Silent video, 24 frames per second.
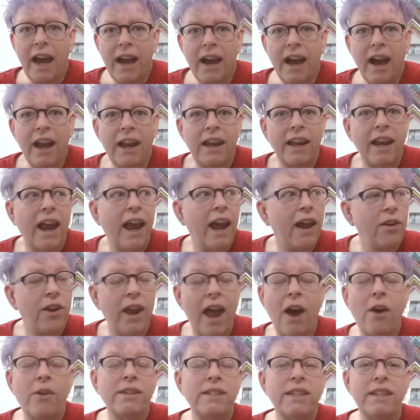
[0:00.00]
and
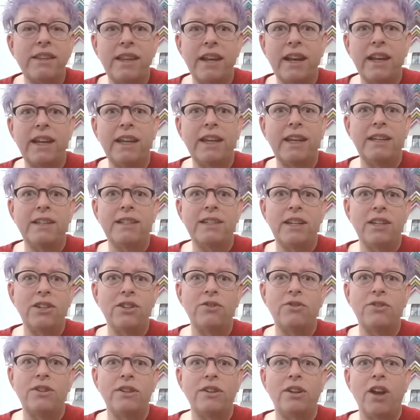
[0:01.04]
how is it that I continue
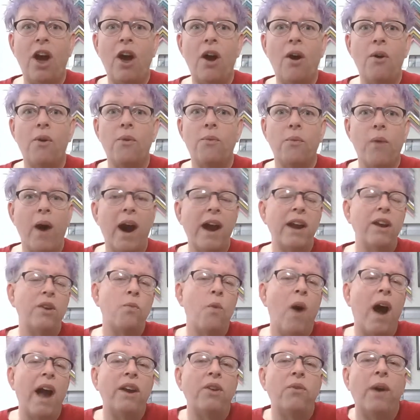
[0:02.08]
to go? Why
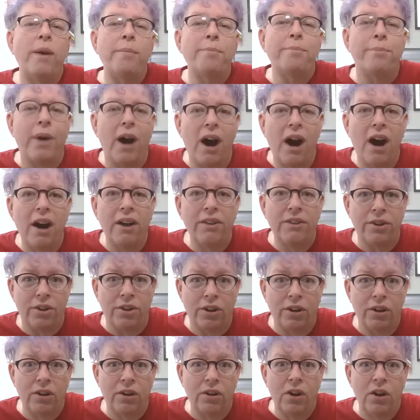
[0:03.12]
do I
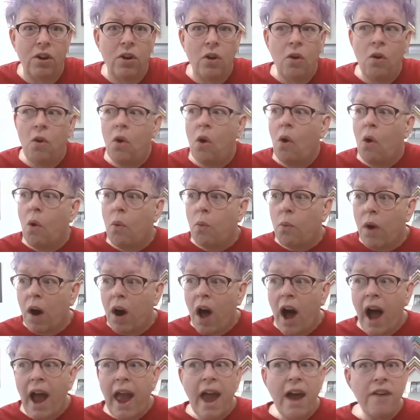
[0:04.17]
bother? Well,
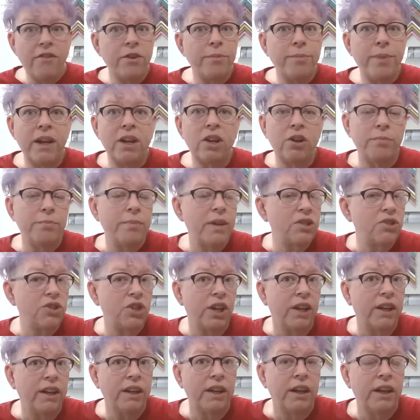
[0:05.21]
I have a bigger
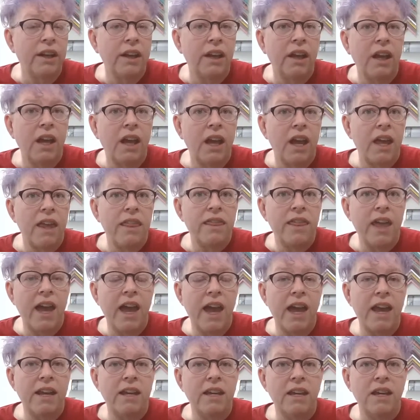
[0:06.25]
mission
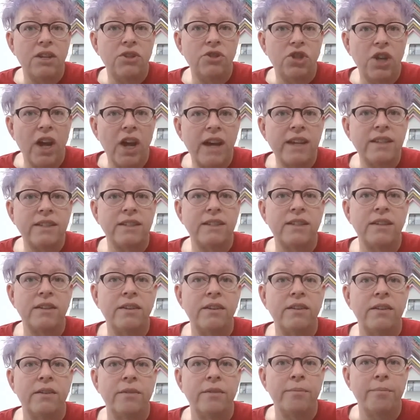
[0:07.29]
than just
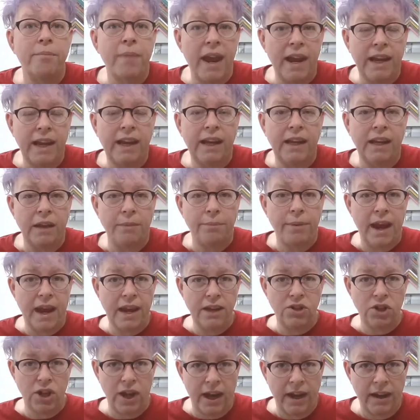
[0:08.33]
making a
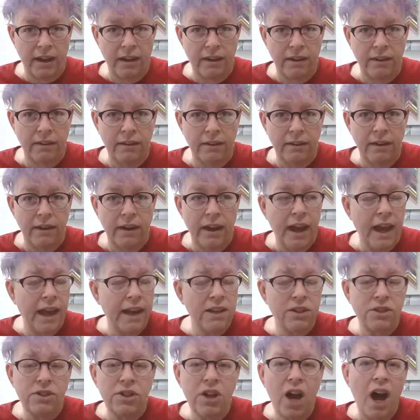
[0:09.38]
paycheck. And
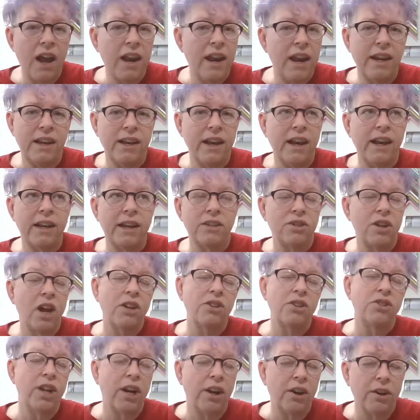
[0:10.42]
it's not
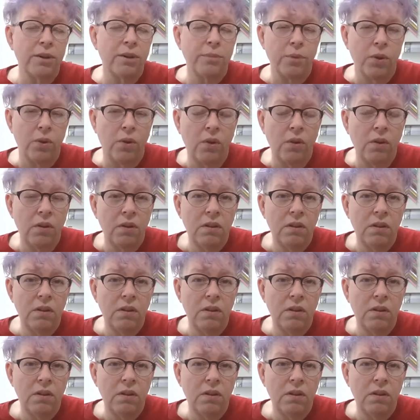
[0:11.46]
charitable.